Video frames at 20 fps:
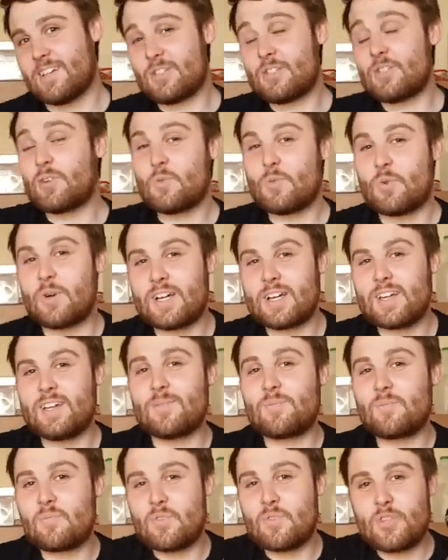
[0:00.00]
Don't
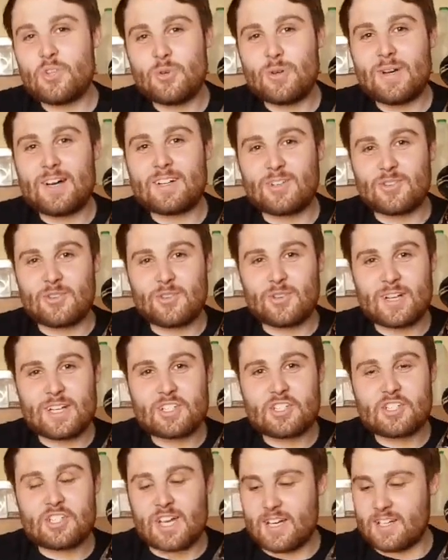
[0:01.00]
worry, you are on the
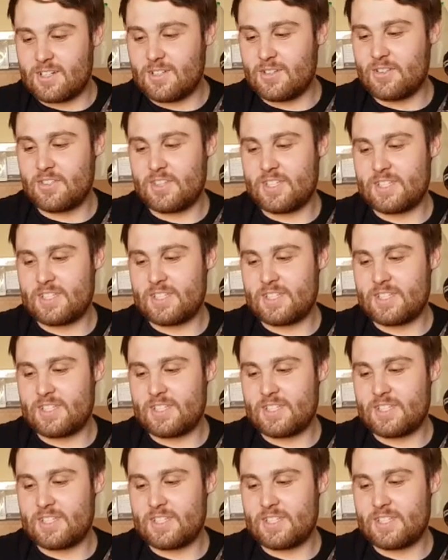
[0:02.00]
right channel.